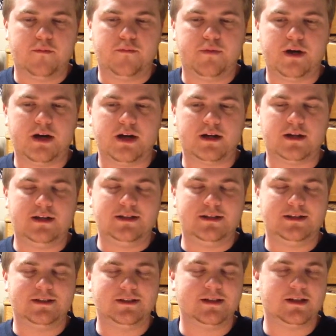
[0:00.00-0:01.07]
but
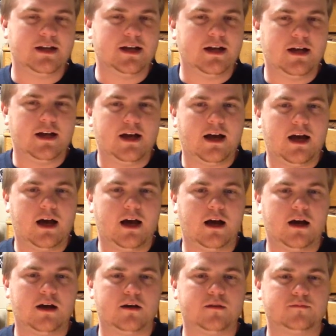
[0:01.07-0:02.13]

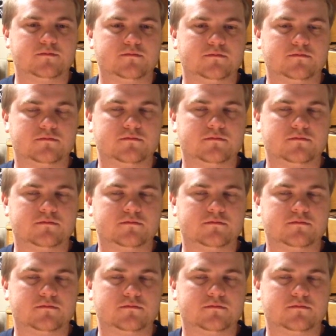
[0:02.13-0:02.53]
um,